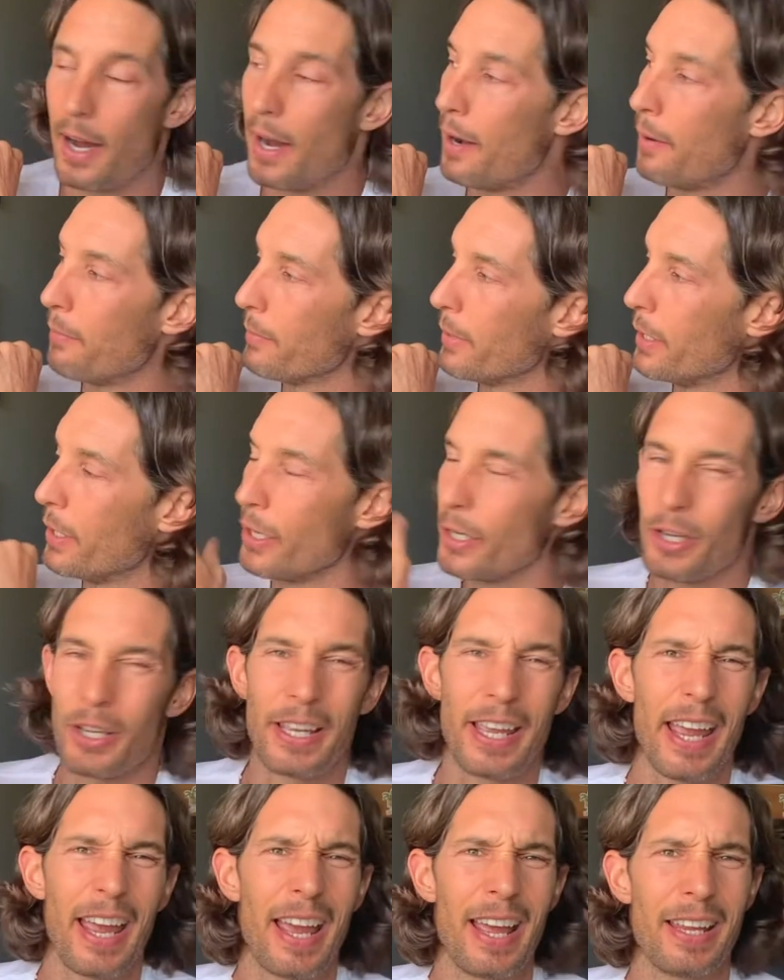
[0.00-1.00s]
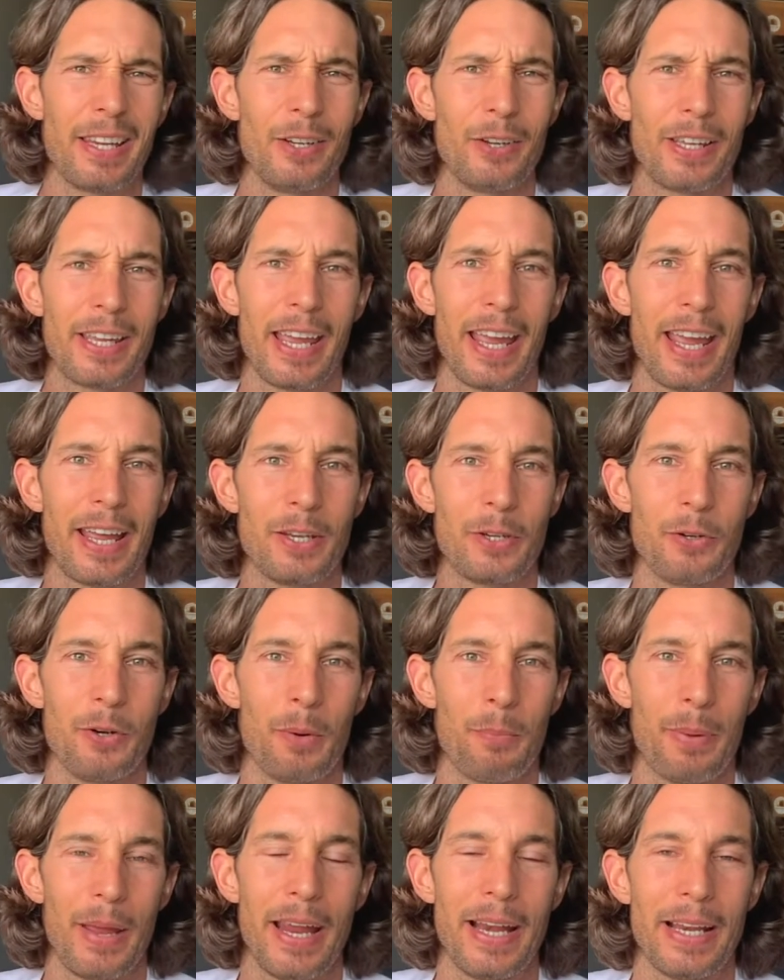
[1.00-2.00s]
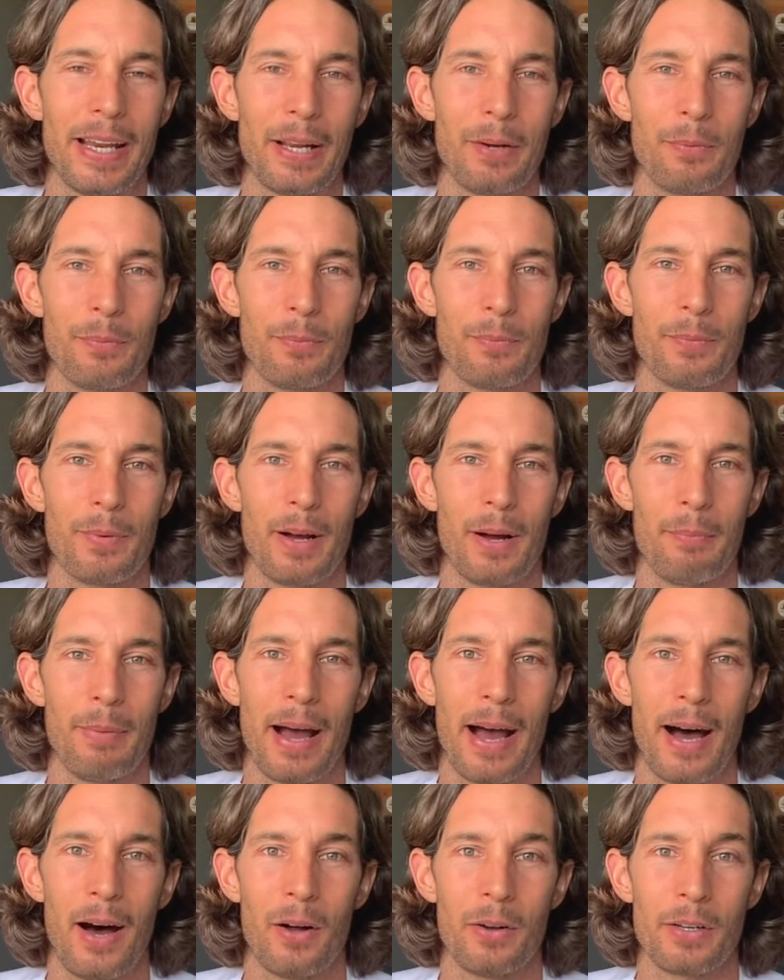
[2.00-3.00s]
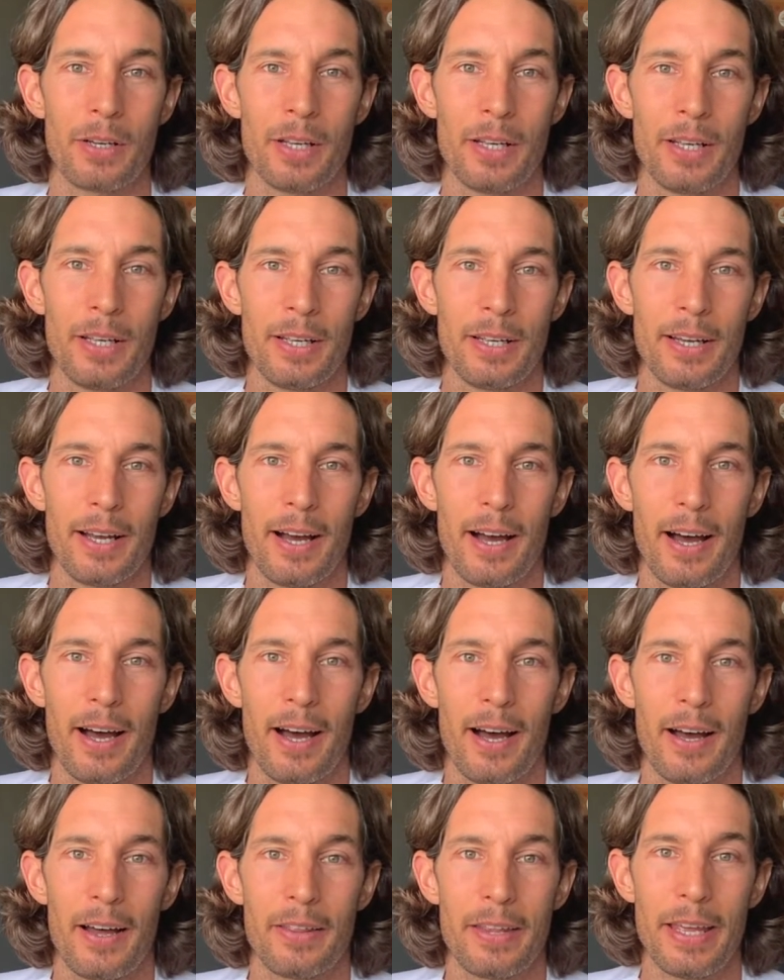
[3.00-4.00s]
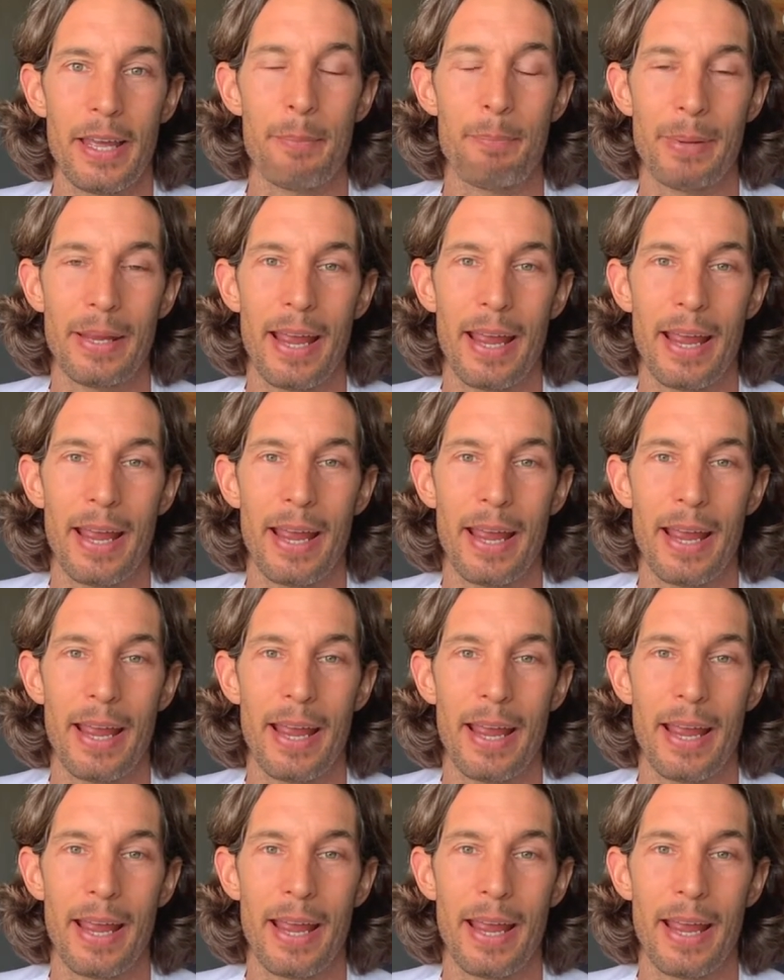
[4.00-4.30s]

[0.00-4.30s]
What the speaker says: you can't do a painting about the hippie